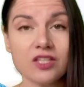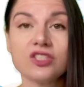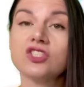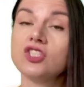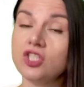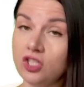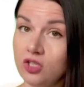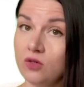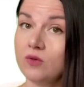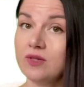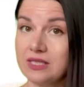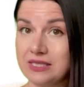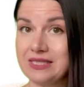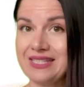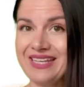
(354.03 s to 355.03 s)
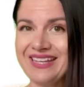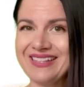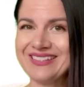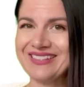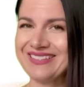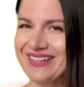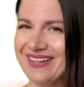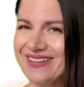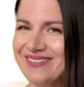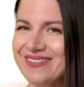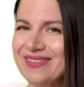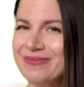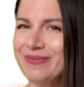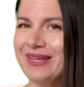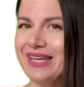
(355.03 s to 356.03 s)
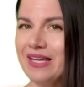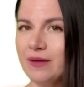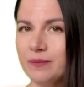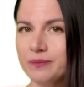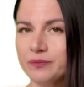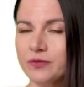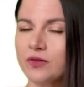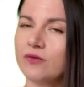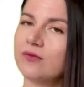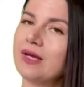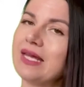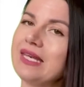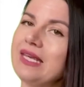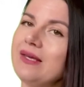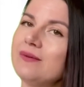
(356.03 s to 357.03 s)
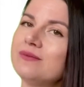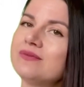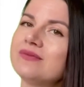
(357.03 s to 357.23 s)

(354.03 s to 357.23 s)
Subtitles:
Do you want to sing a song with me? Ready?